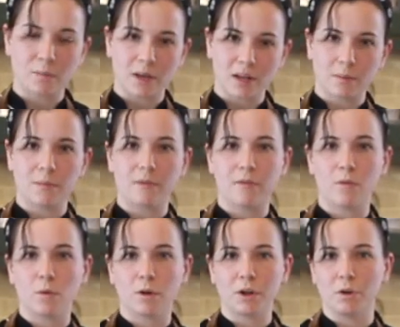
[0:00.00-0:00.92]
meat
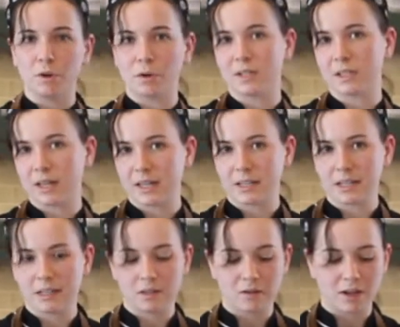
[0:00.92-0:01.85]
before you go to slice
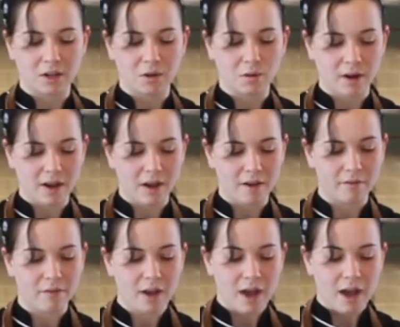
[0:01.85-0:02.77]
it so that you don't have